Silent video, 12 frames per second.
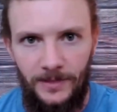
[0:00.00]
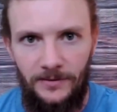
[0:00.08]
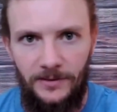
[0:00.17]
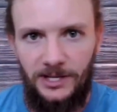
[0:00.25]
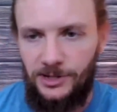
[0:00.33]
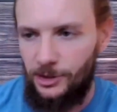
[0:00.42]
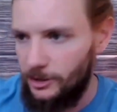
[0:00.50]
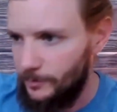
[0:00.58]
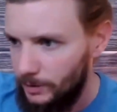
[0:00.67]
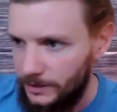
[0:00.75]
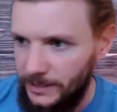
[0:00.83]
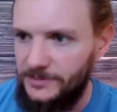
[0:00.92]
These are the
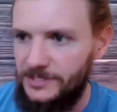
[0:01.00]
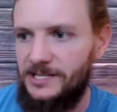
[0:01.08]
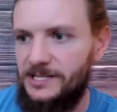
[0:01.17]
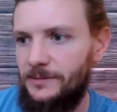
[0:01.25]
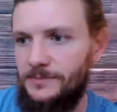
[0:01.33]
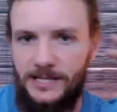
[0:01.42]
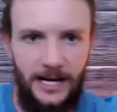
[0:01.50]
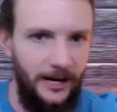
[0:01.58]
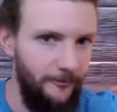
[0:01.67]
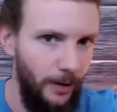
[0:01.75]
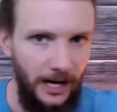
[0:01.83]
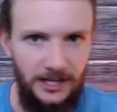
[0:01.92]
belief systems that I
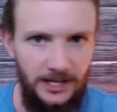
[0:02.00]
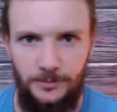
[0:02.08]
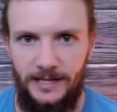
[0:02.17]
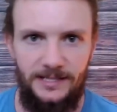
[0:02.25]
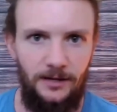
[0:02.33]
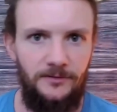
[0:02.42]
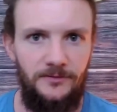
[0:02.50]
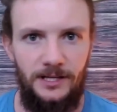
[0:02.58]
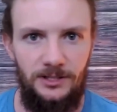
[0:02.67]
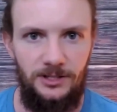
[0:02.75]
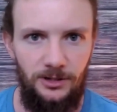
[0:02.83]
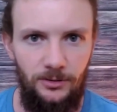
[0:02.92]
boxed myself
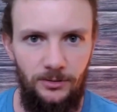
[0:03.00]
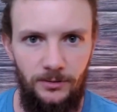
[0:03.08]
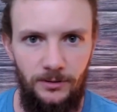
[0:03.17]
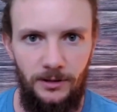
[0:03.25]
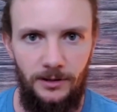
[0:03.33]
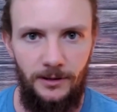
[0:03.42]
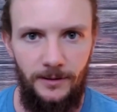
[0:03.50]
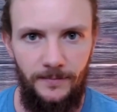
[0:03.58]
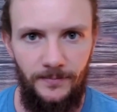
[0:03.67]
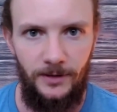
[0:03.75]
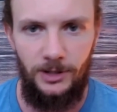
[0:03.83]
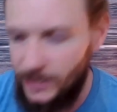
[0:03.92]
into.
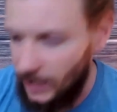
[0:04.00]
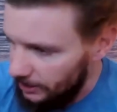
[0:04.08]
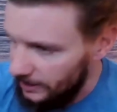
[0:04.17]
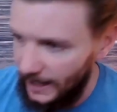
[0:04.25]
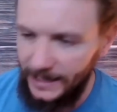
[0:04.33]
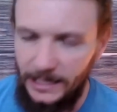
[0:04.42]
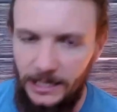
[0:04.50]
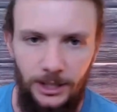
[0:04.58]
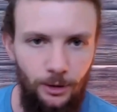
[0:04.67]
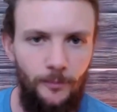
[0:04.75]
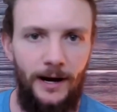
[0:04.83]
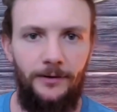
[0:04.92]
There's nothing I can
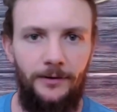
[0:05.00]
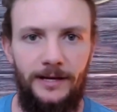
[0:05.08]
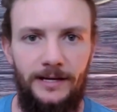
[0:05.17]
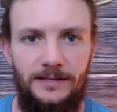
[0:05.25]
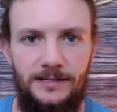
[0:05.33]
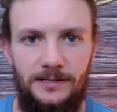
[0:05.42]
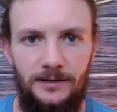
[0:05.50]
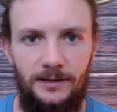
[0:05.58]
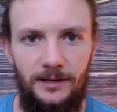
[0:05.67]
do about this.